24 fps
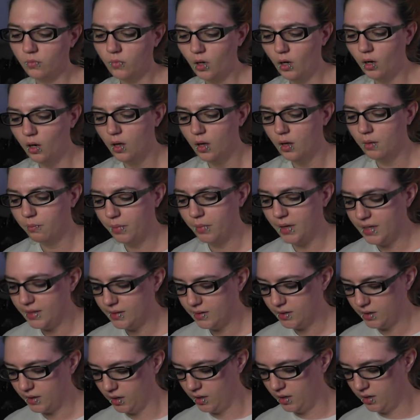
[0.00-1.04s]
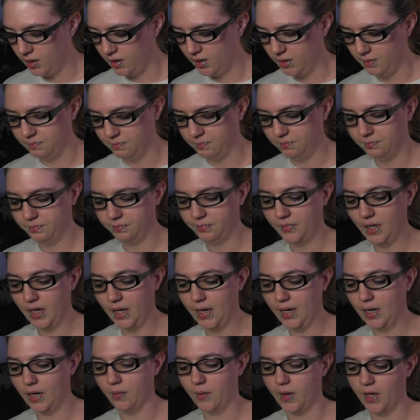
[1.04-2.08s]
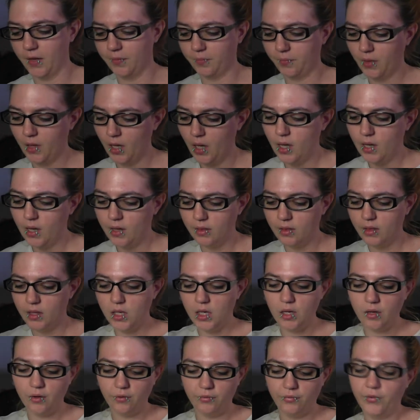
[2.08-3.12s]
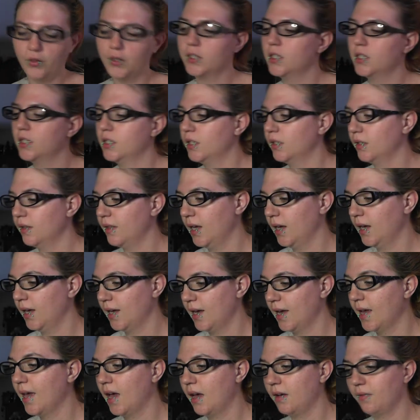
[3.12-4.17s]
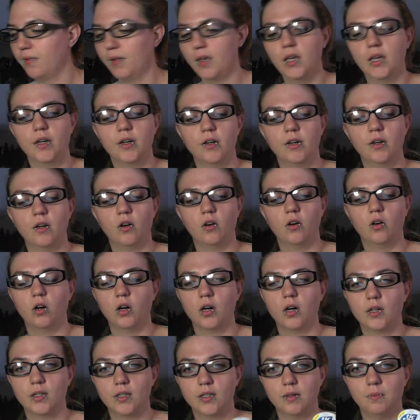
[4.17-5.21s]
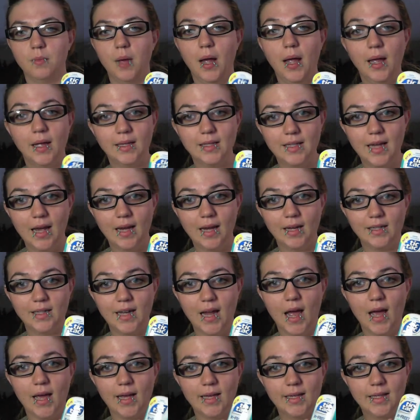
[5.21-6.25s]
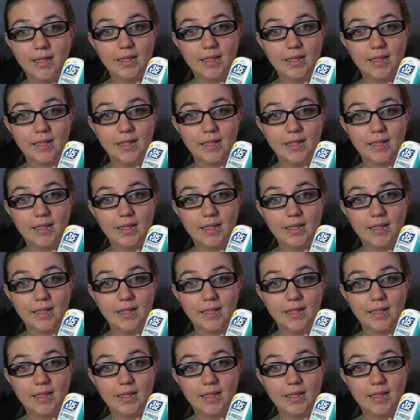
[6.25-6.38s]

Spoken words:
But anyway, the first thing I have here are some Tic Tacs.